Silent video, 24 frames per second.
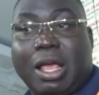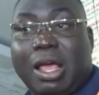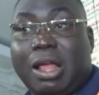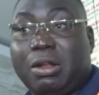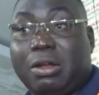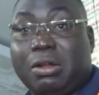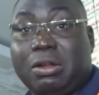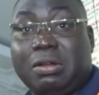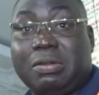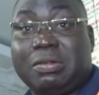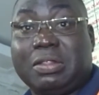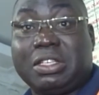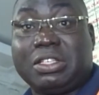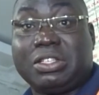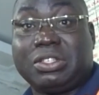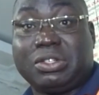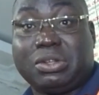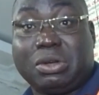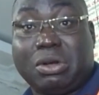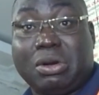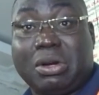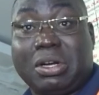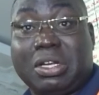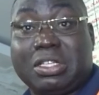a lot of the
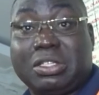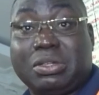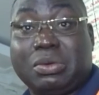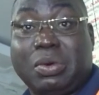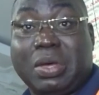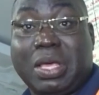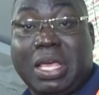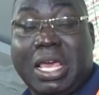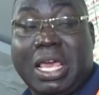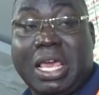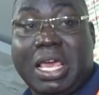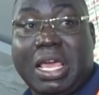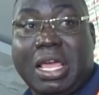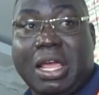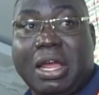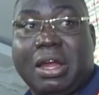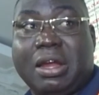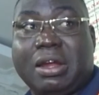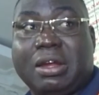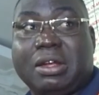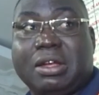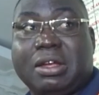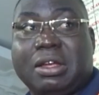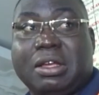stories we
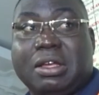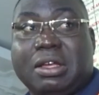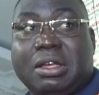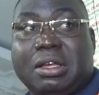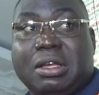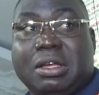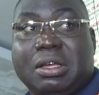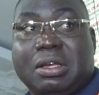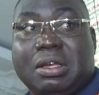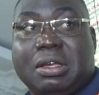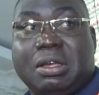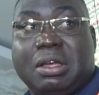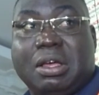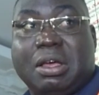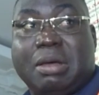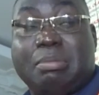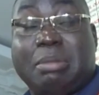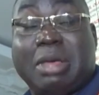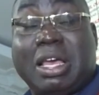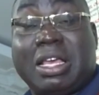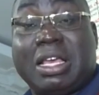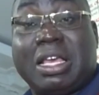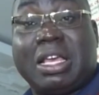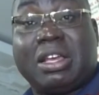hear
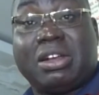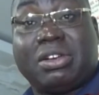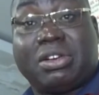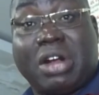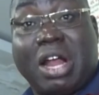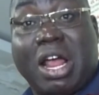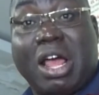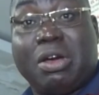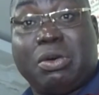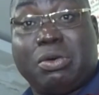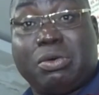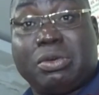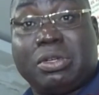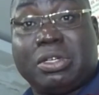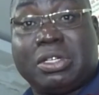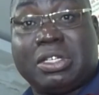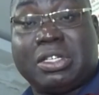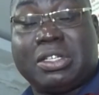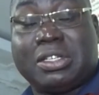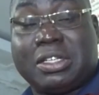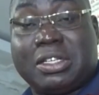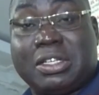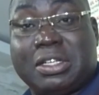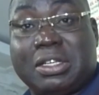making
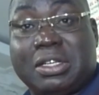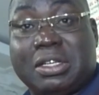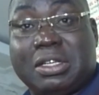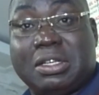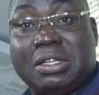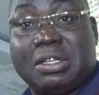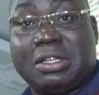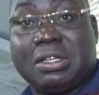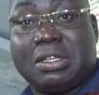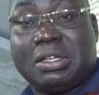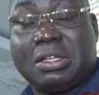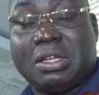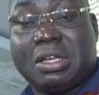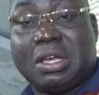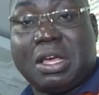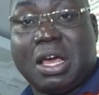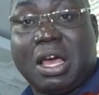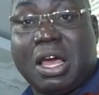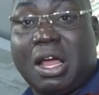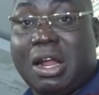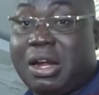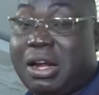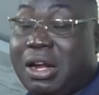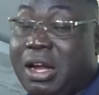rounds
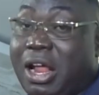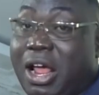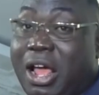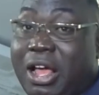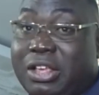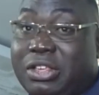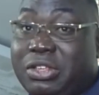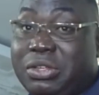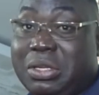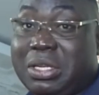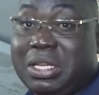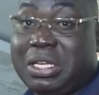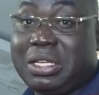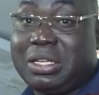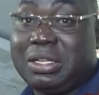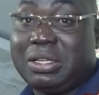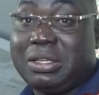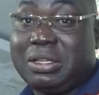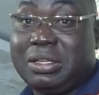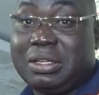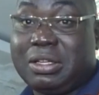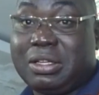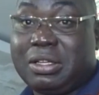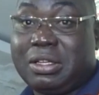are
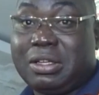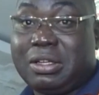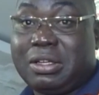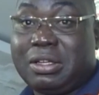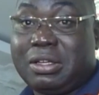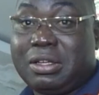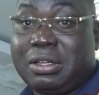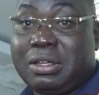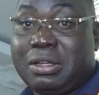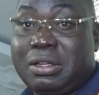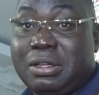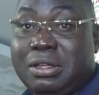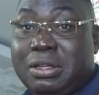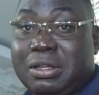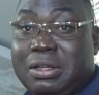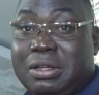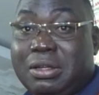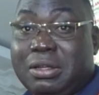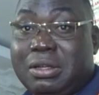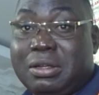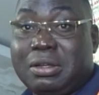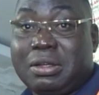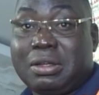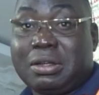actually
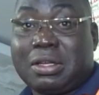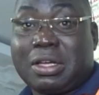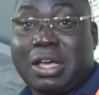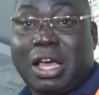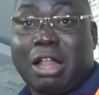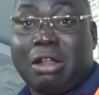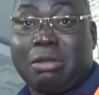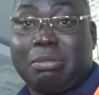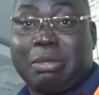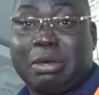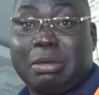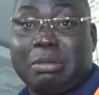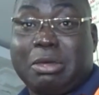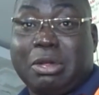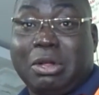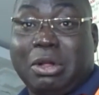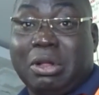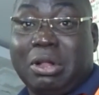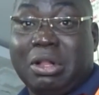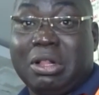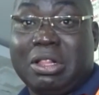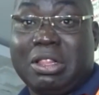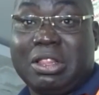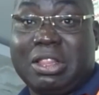
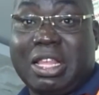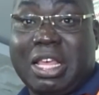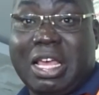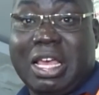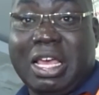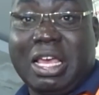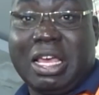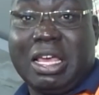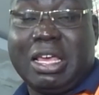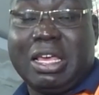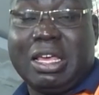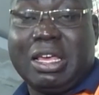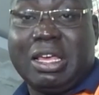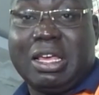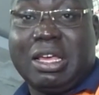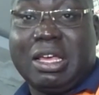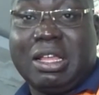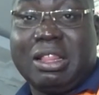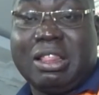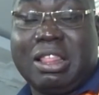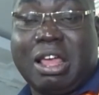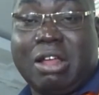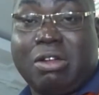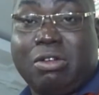culpable. They
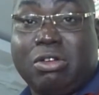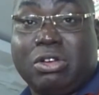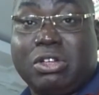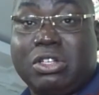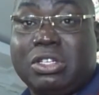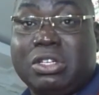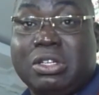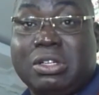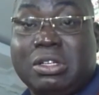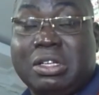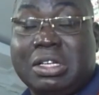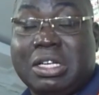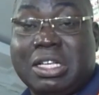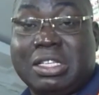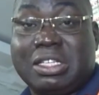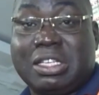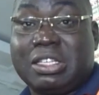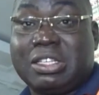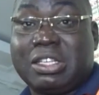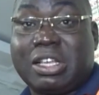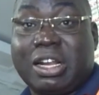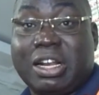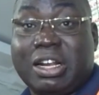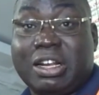are not
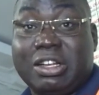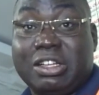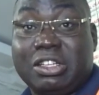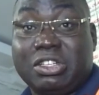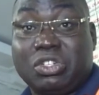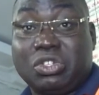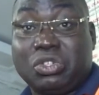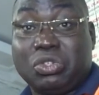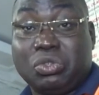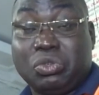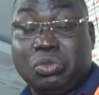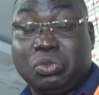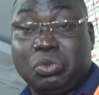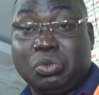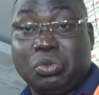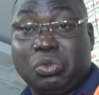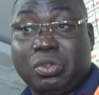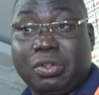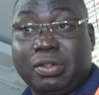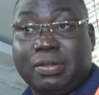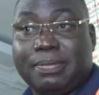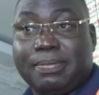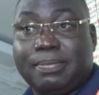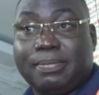necessarily true.
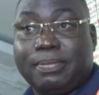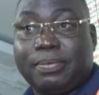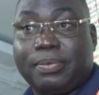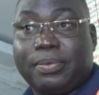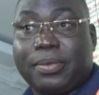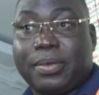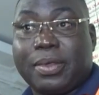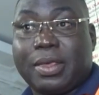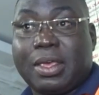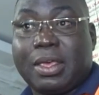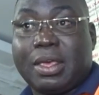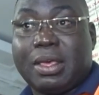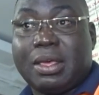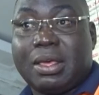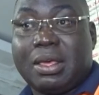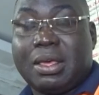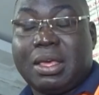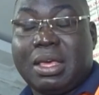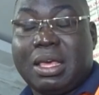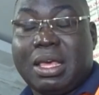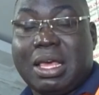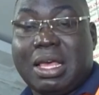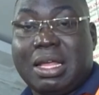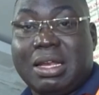
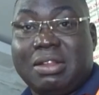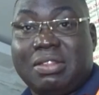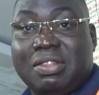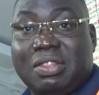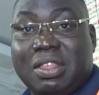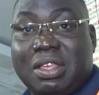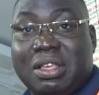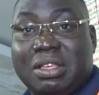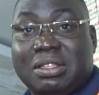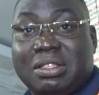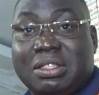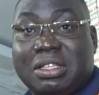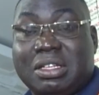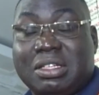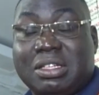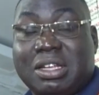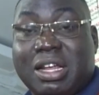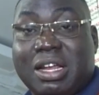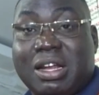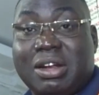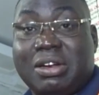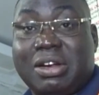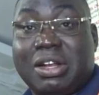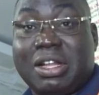And things
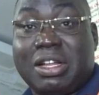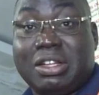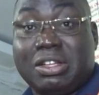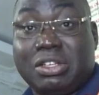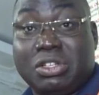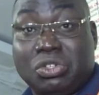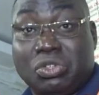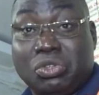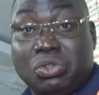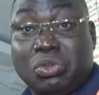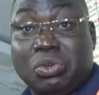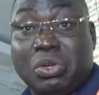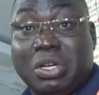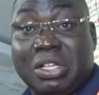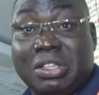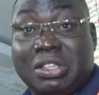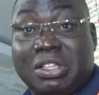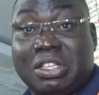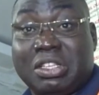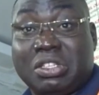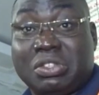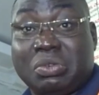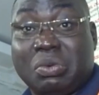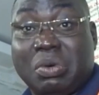that are really true
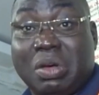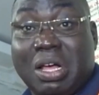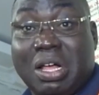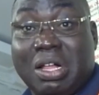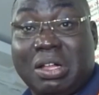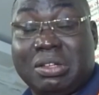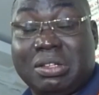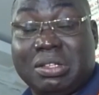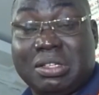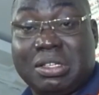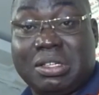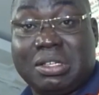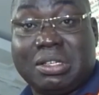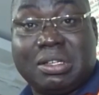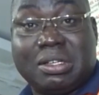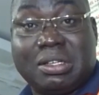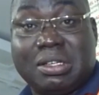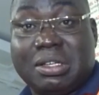in this world